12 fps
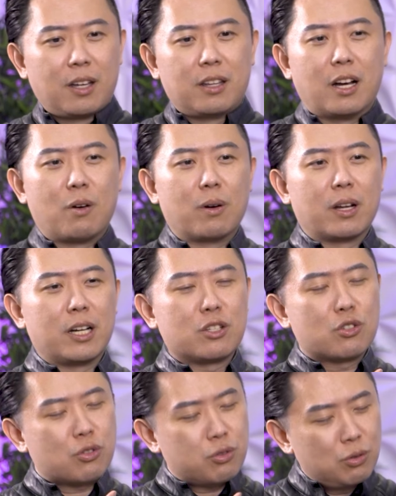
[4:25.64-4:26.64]
Now, when I
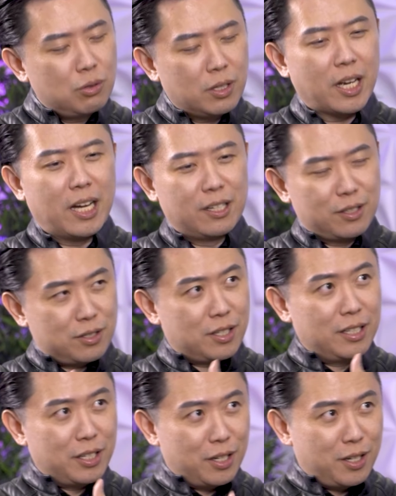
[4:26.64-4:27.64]
truly
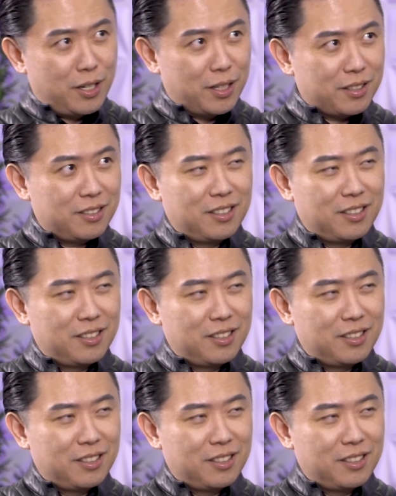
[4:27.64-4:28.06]
understand the art,